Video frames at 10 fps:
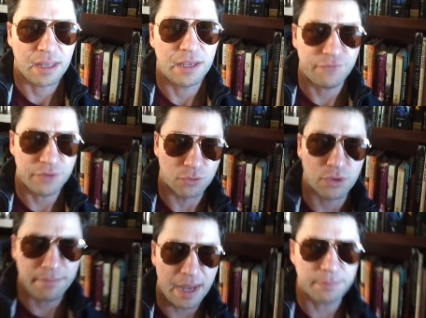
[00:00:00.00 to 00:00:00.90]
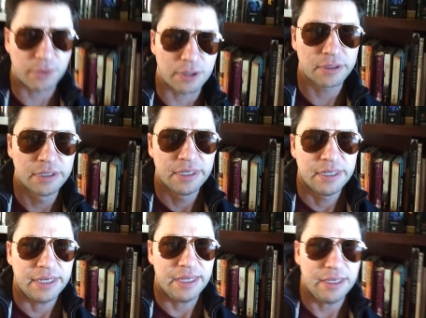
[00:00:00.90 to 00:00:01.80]
If you'll remember
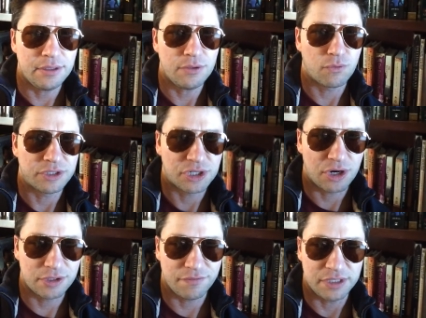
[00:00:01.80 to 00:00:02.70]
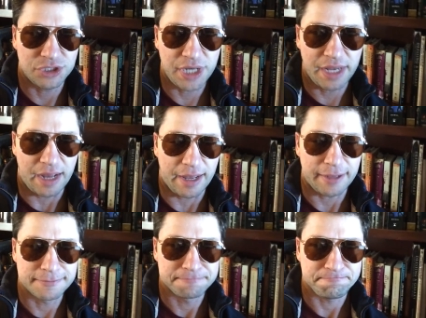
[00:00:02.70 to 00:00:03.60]
in Return of the Jedi,